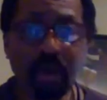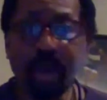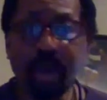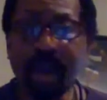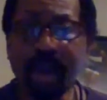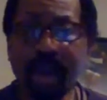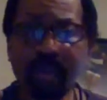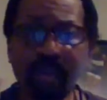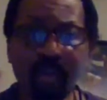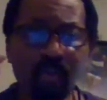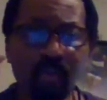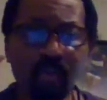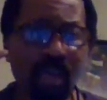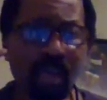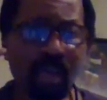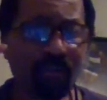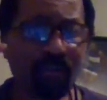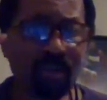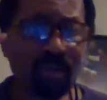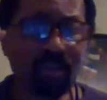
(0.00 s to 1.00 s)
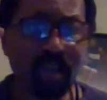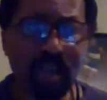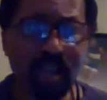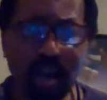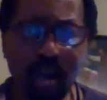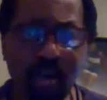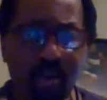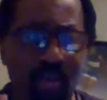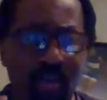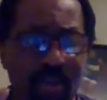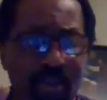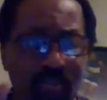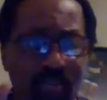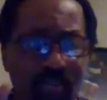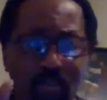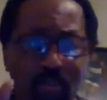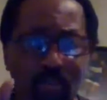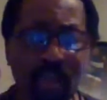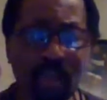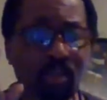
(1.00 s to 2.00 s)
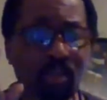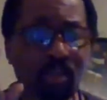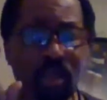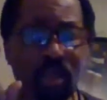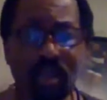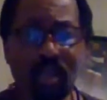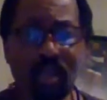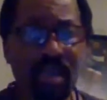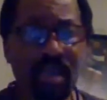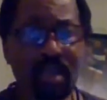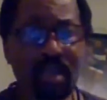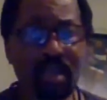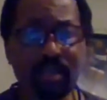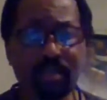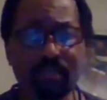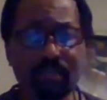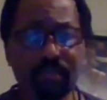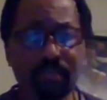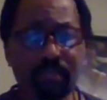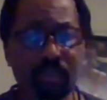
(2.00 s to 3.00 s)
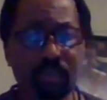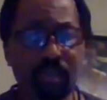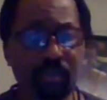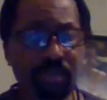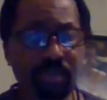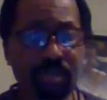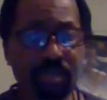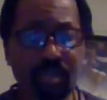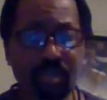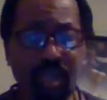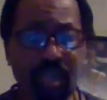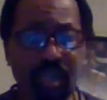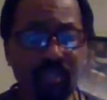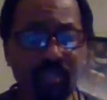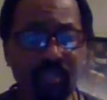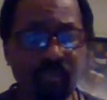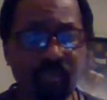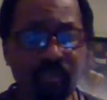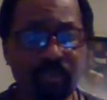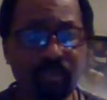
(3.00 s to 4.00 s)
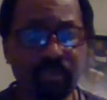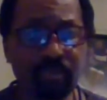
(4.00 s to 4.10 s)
I know you give us all the information we need to be successful.